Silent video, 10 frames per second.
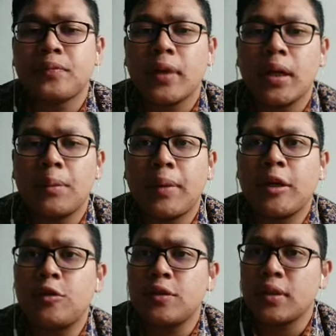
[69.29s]
by
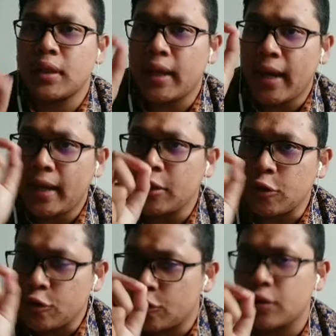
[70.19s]
use the hand
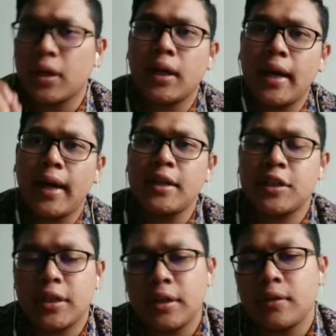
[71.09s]

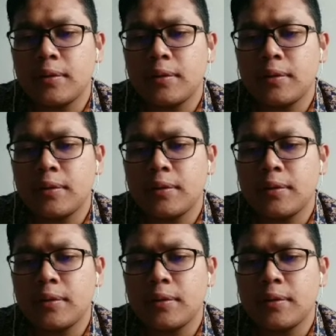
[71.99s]
skill,